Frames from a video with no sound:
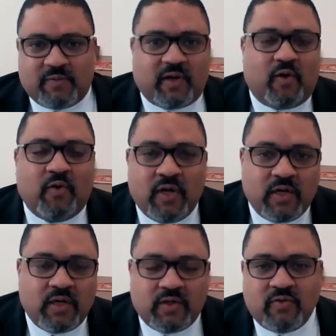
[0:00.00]
I don't want to
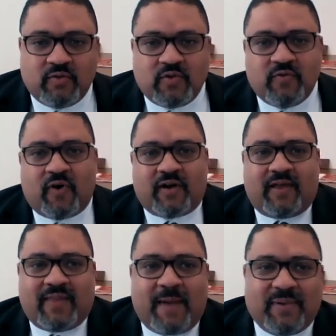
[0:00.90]
go too
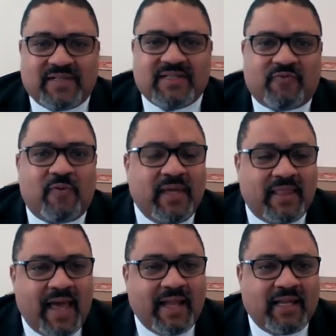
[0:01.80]
far down that, but just for
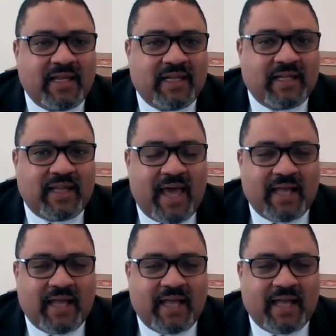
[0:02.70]
me, that